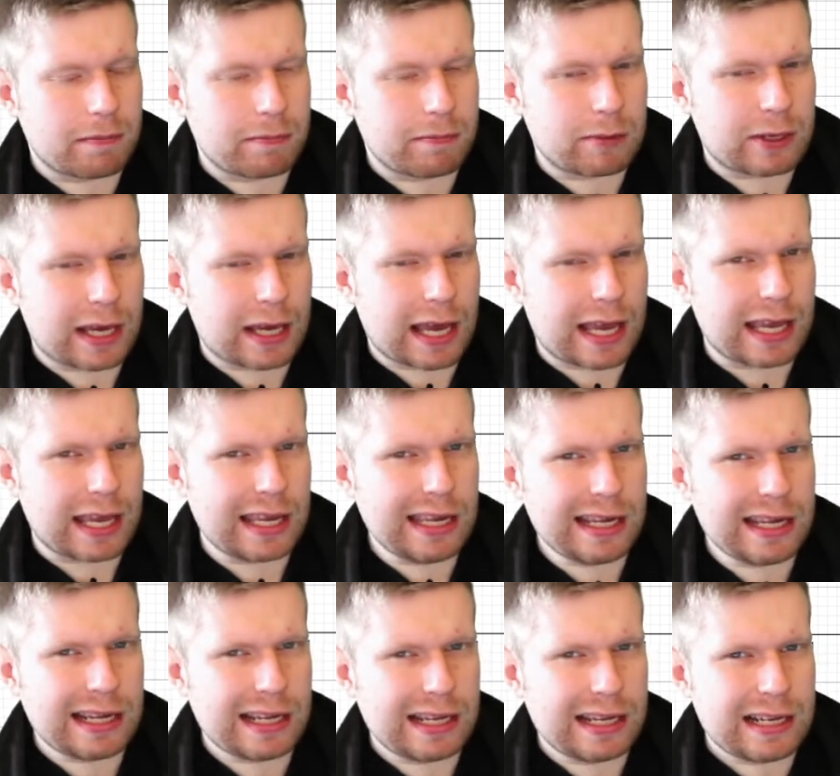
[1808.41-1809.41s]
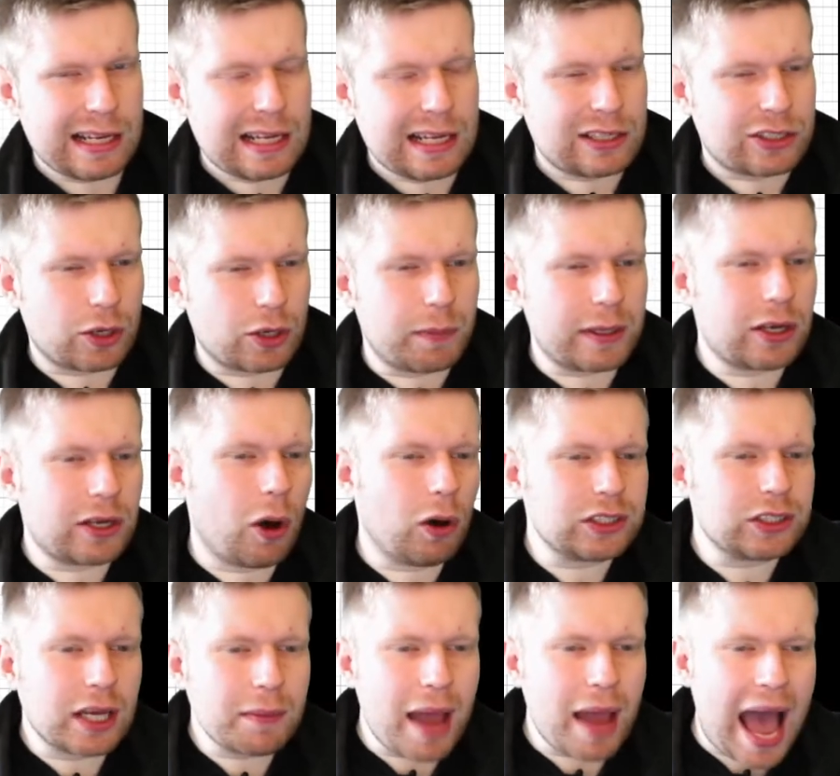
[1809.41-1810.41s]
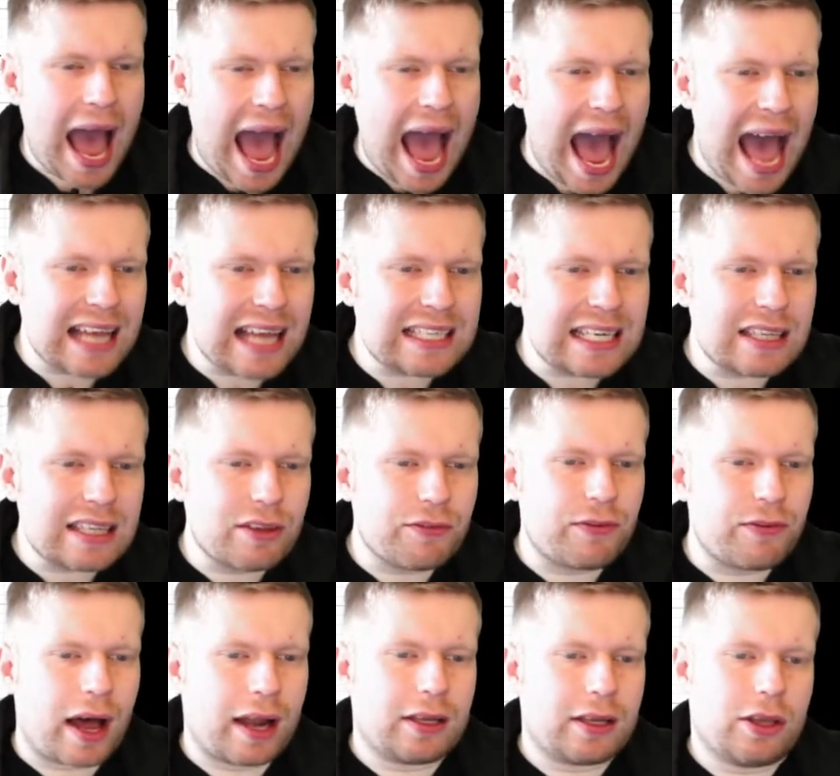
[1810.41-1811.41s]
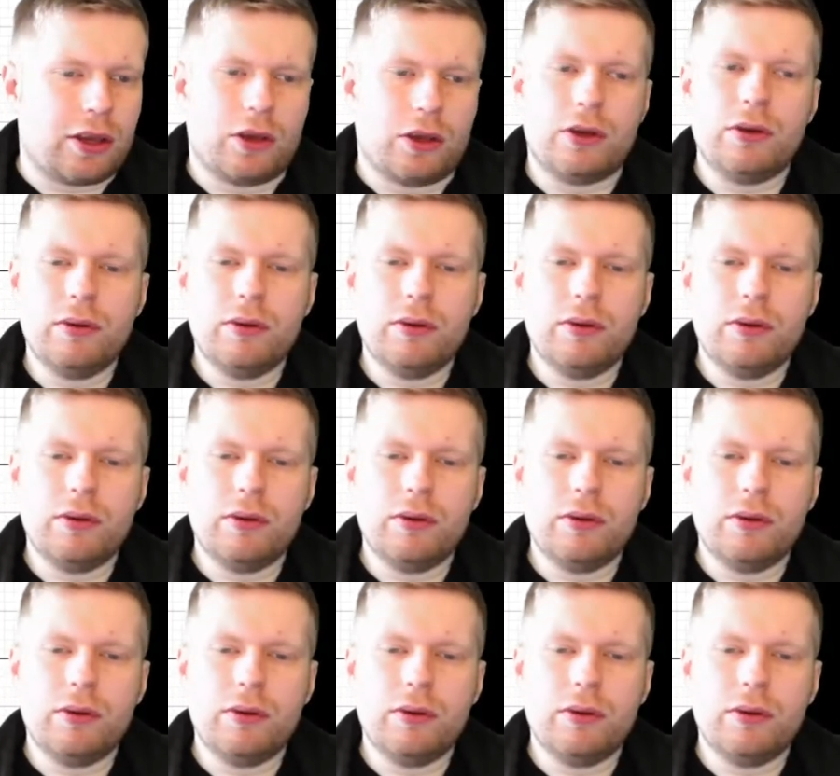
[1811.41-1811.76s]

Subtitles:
Okay, so because I'm adding the value,